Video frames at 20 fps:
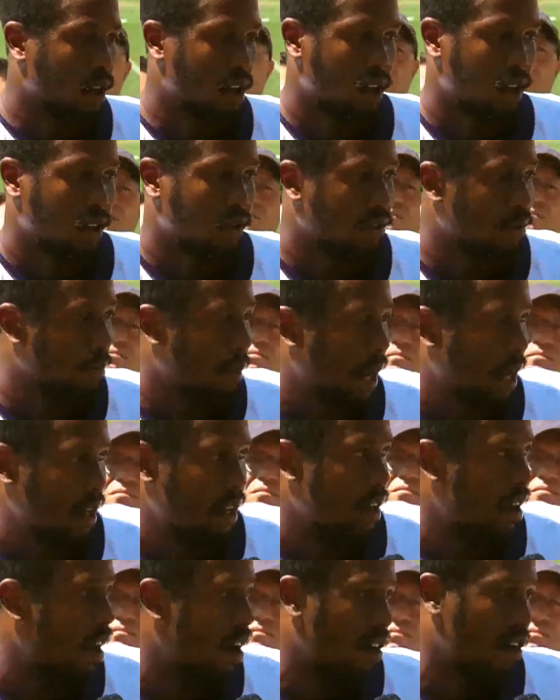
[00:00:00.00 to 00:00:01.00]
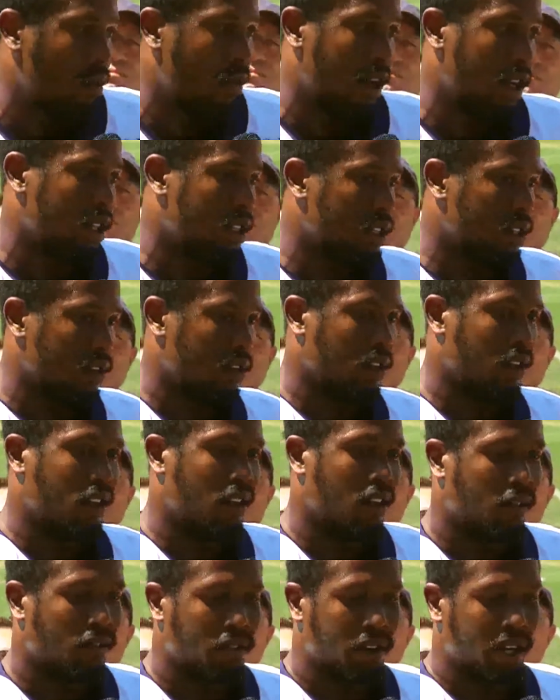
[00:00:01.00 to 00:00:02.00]
uh, from Peyton all the way to you
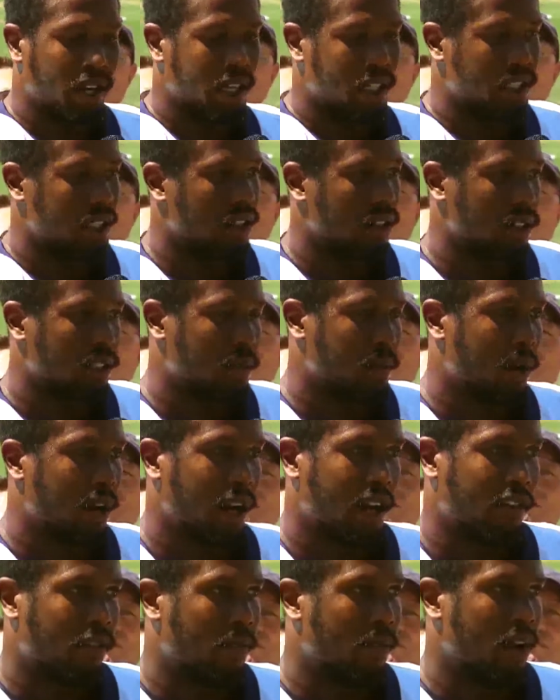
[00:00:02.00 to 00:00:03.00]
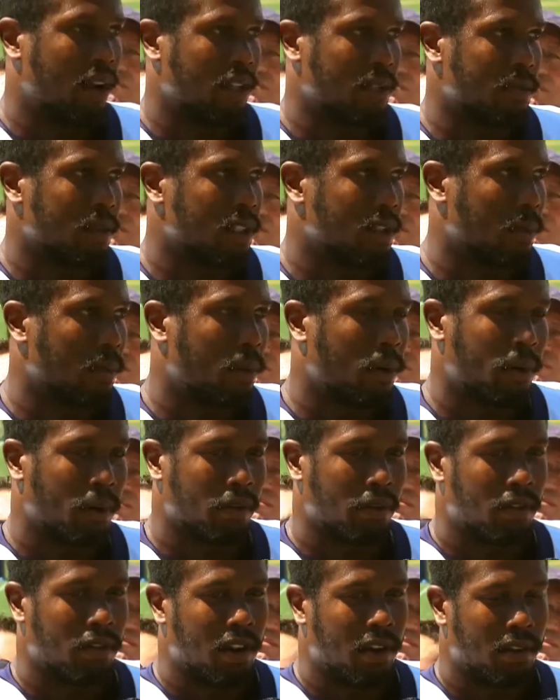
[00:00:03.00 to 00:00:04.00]
know free agents on the spot. Everybody's been
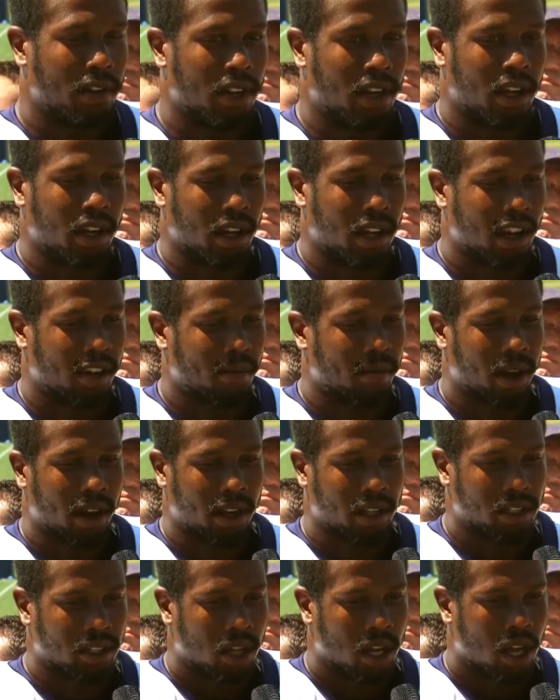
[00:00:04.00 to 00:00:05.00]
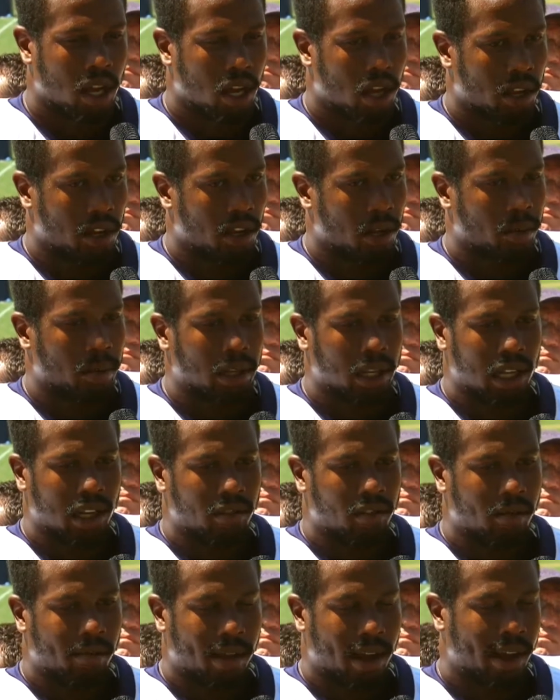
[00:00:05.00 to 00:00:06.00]
supportive of everything, and everybody, you know,
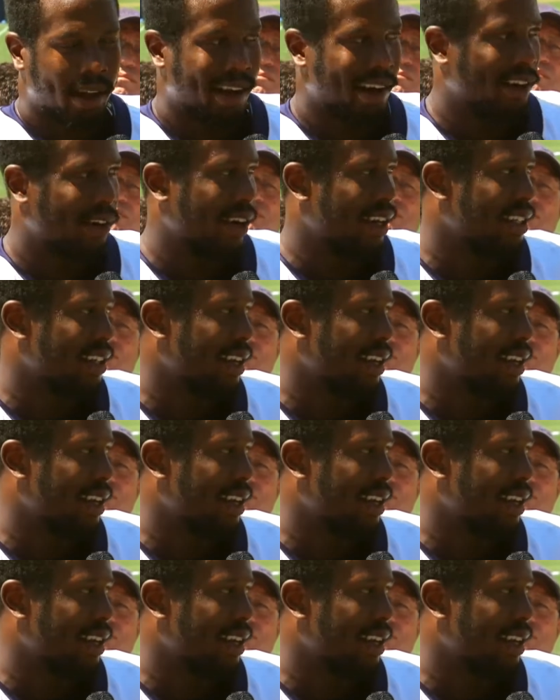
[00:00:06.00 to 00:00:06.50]
believed in me. I got great